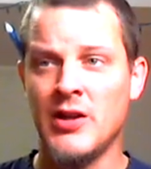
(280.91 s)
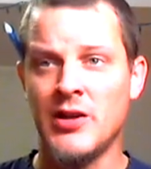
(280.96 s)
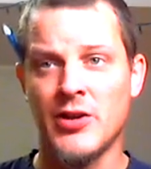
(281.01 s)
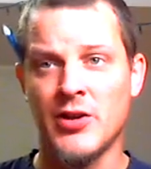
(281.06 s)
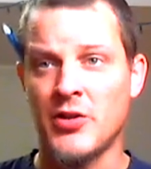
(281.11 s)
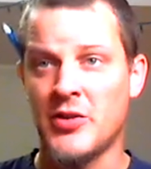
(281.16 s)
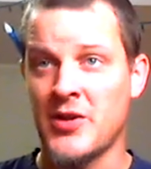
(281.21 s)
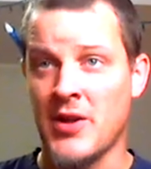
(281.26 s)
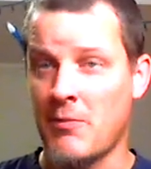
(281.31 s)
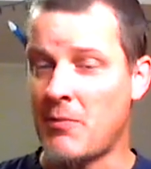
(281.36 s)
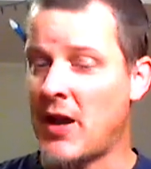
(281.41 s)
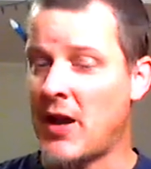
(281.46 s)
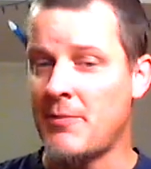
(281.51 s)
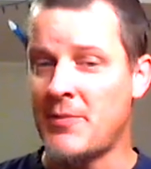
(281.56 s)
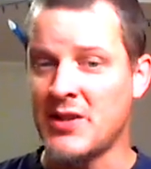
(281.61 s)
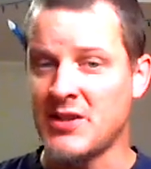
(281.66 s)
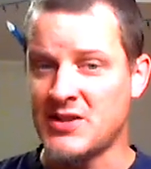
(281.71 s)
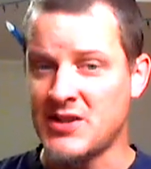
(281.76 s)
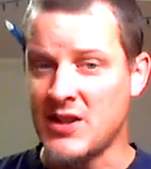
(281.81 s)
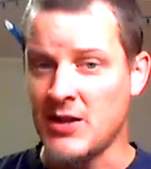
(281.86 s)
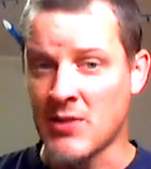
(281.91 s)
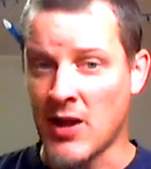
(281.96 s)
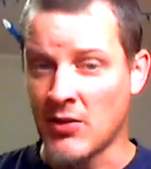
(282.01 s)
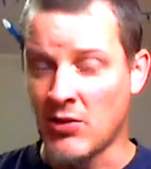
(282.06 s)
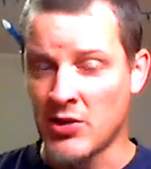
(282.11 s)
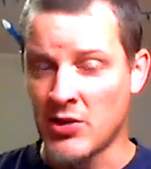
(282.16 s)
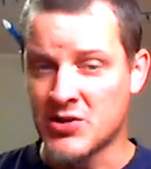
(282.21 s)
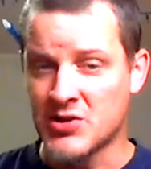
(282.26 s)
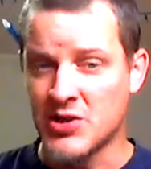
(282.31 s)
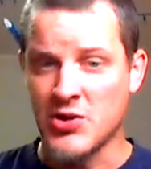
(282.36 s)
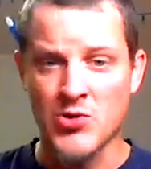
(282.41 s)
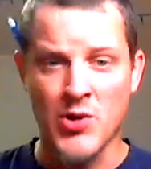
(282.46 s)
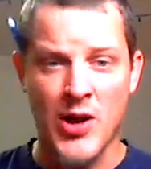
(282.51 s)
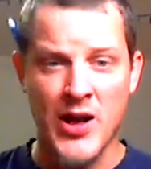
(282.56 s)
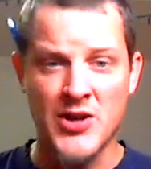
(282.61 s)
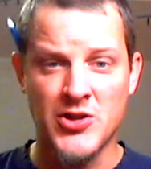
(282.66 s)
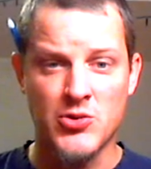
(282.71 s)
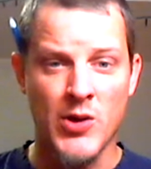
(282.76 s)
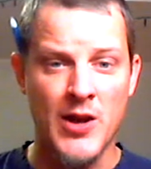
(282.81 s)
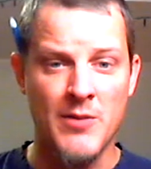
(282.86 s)
You know, they might be a team that looks to
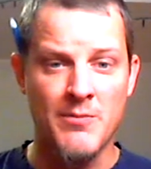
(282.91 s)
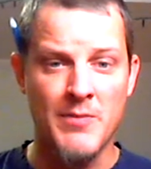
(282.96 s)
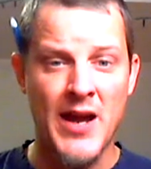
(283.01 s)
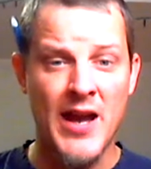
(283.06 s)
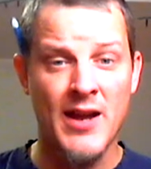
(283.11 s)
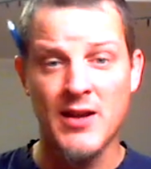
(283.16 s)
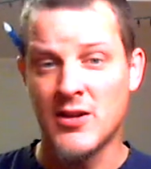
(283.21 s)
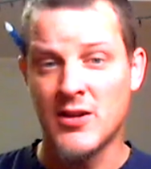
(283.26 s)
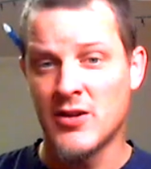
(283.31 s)
try and trade back